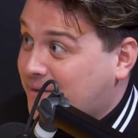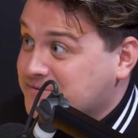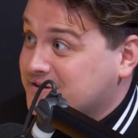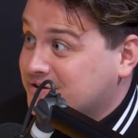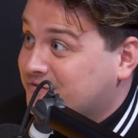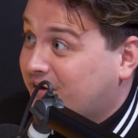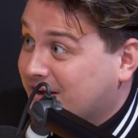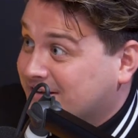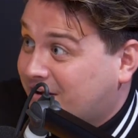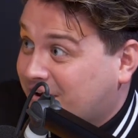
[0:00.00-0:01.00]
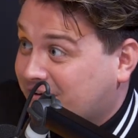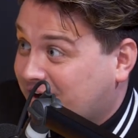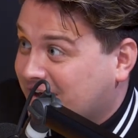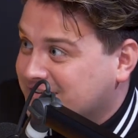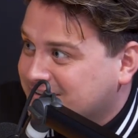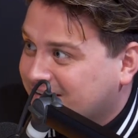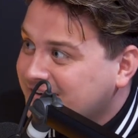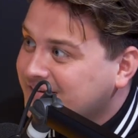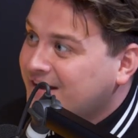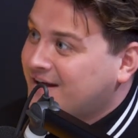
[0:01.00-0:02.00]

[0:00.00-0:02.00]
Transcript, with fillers: absolutely flying down the right-hand side,